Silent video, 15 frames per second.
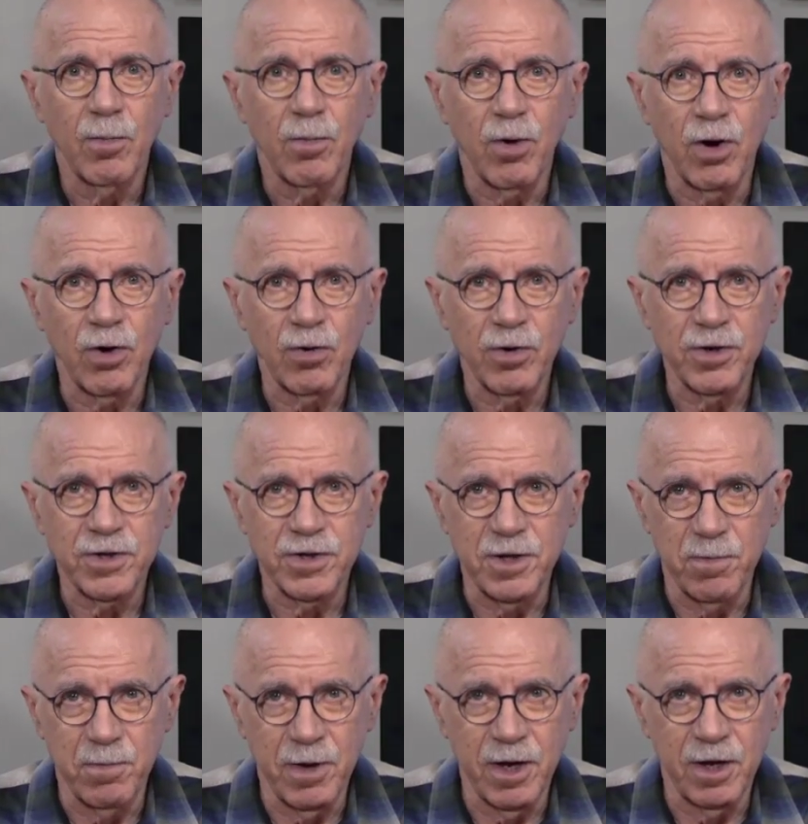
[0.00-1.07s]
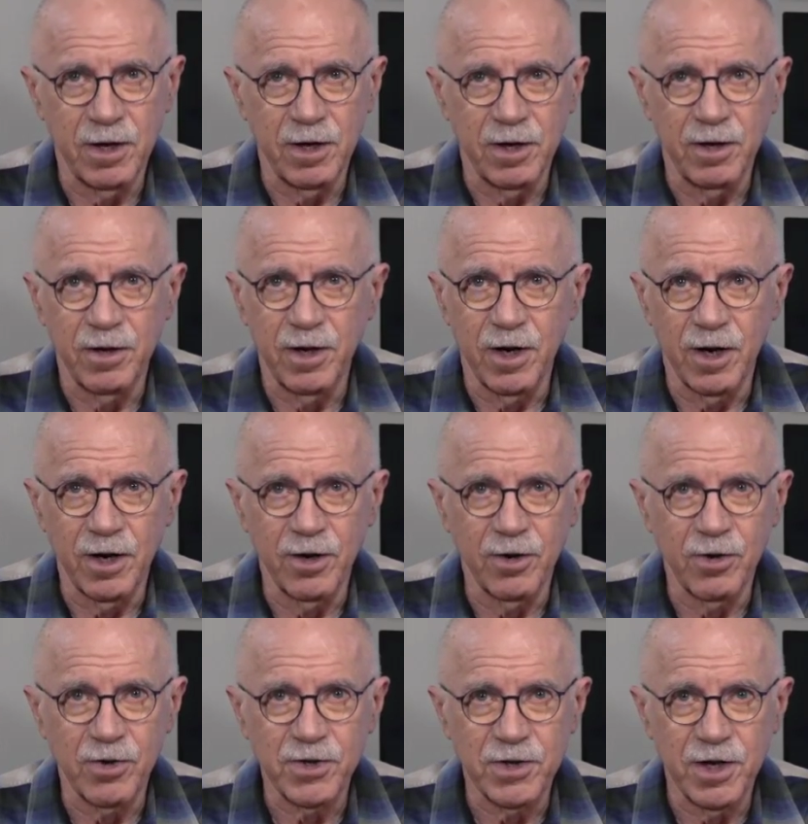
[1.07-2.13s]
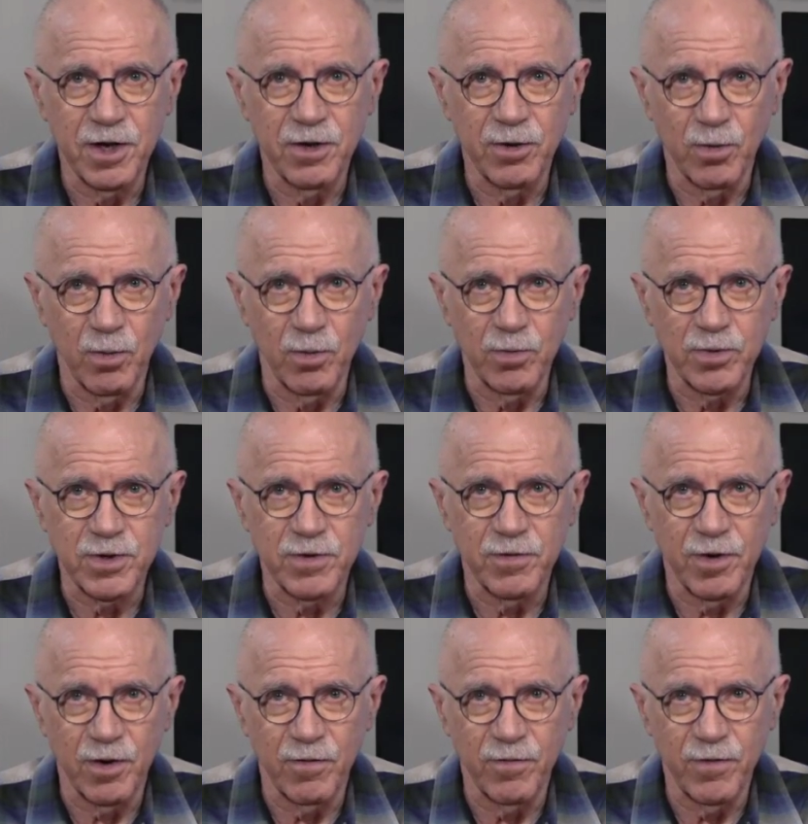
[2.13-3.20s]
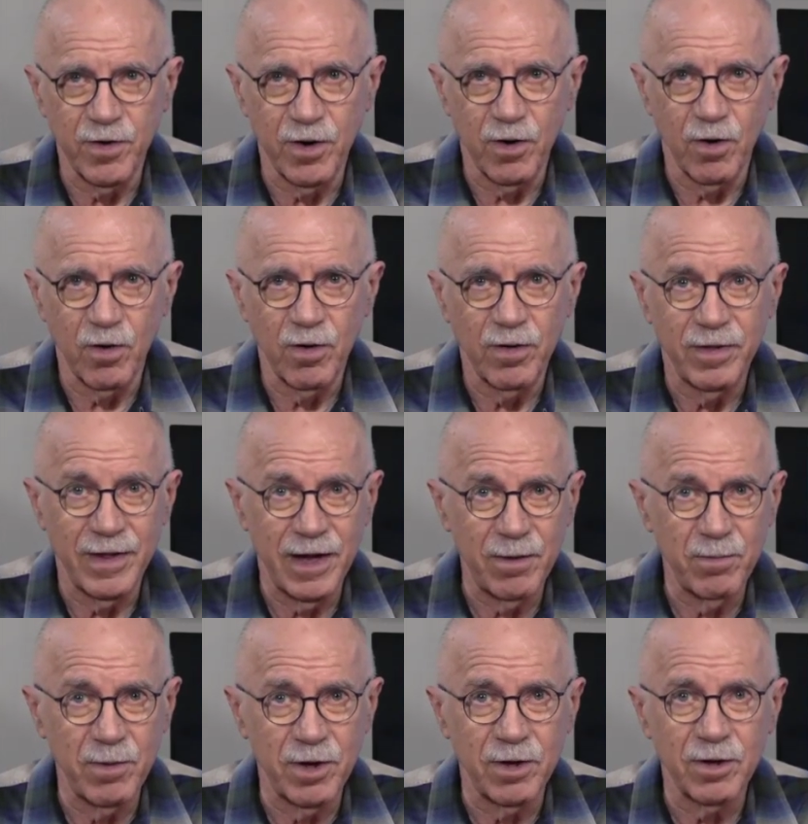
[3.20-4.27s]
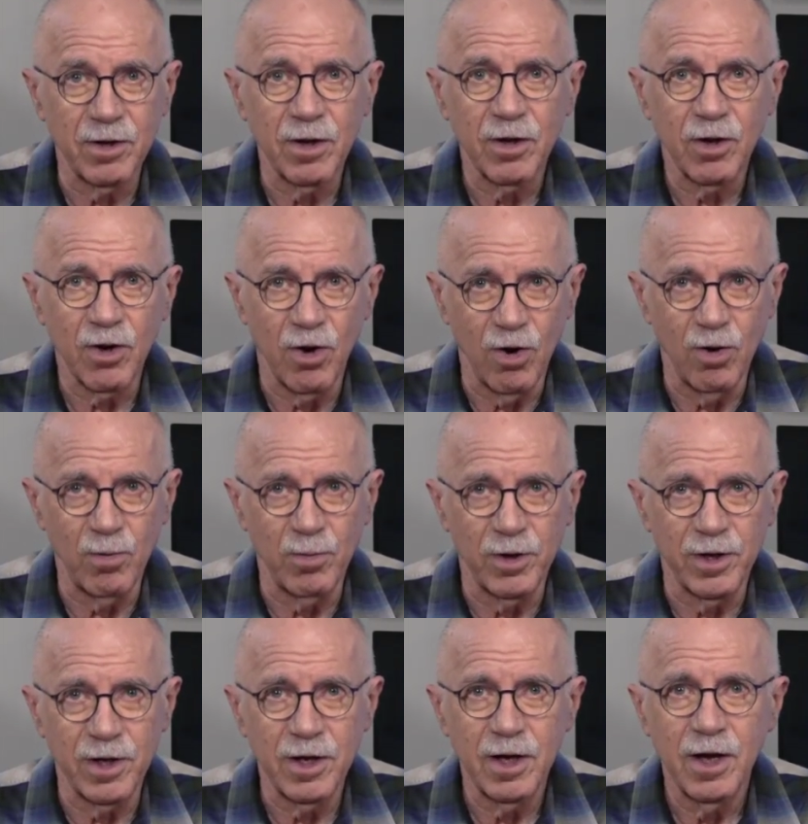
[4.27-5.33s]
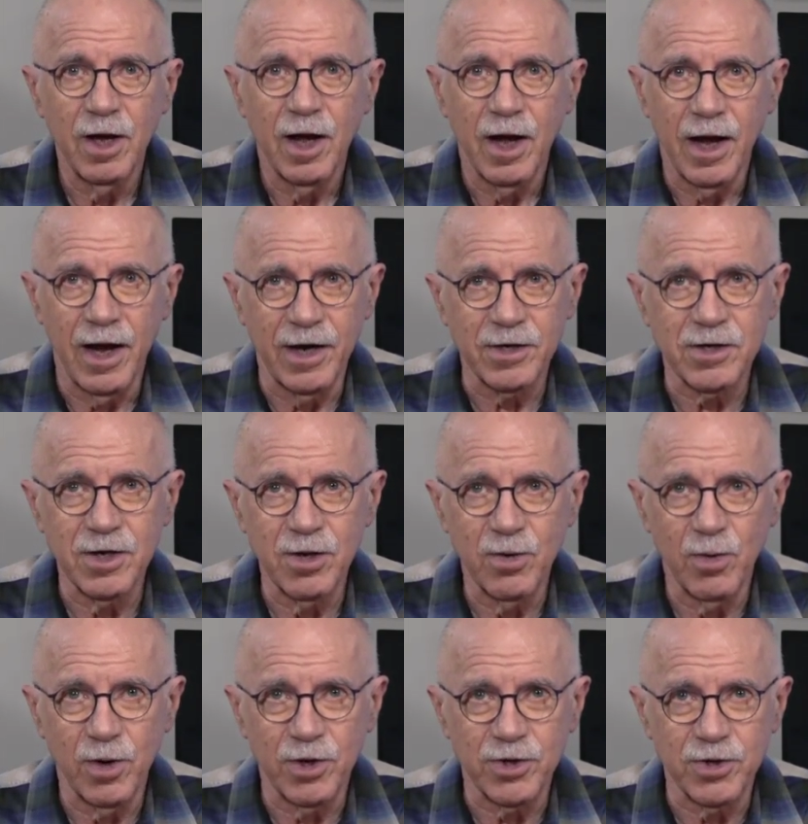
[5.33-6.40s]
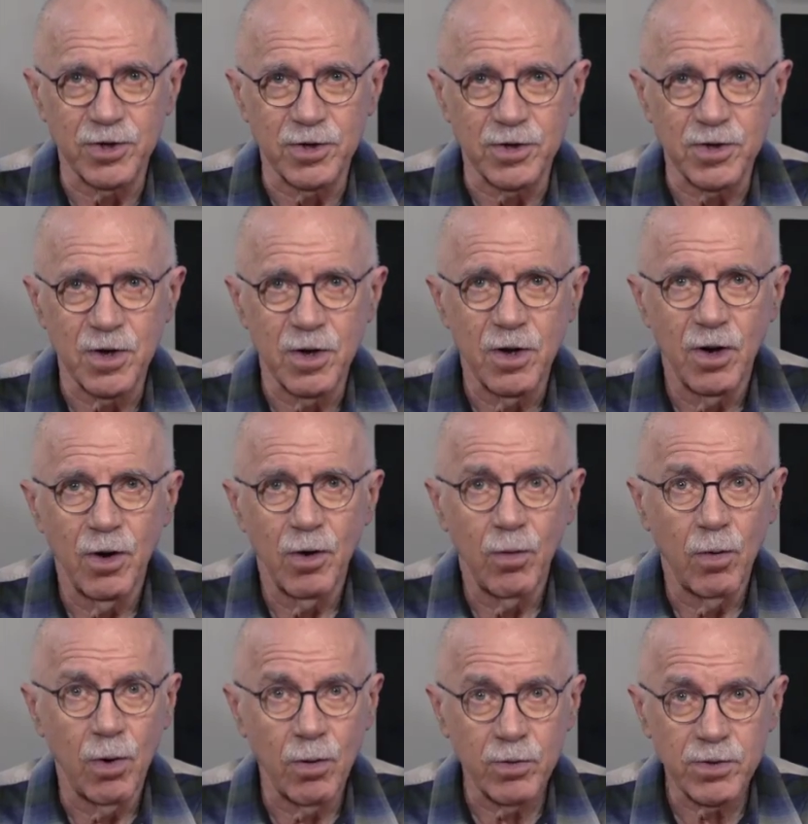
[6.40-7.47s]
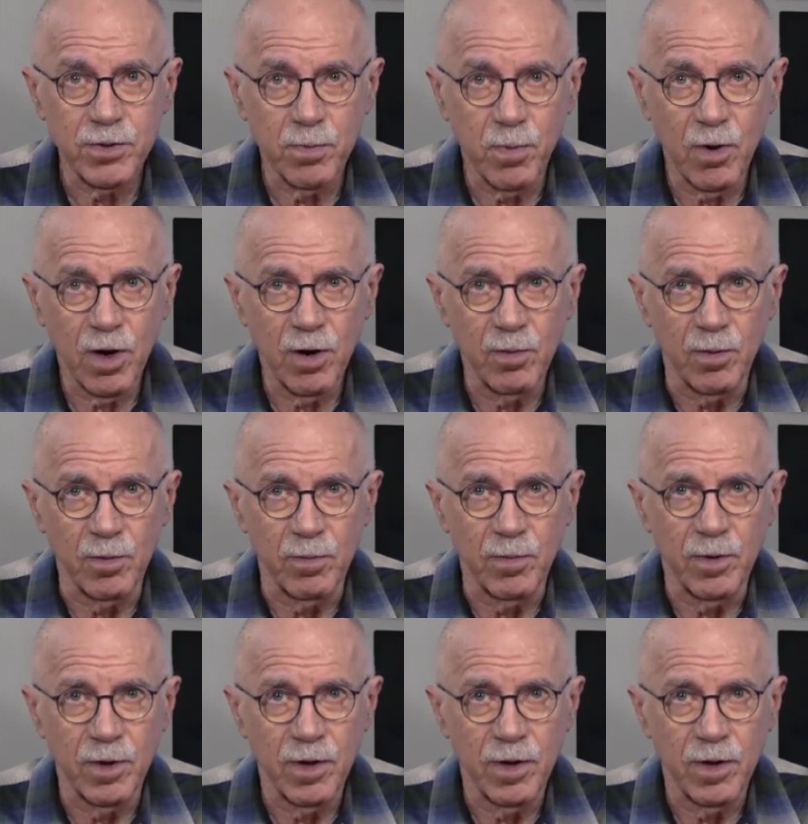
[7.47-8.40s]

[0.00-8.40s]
Progress demanded that I understand the roots of their fear. That meant calmly asking questions. What was the problem?